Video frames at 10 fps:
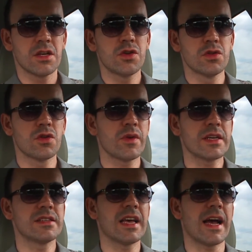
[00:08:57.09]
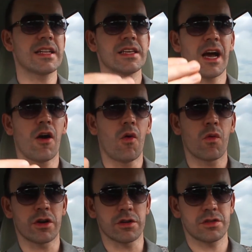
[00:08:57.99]
you'll know exactly how it
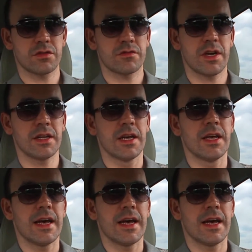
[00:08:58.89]
works, right?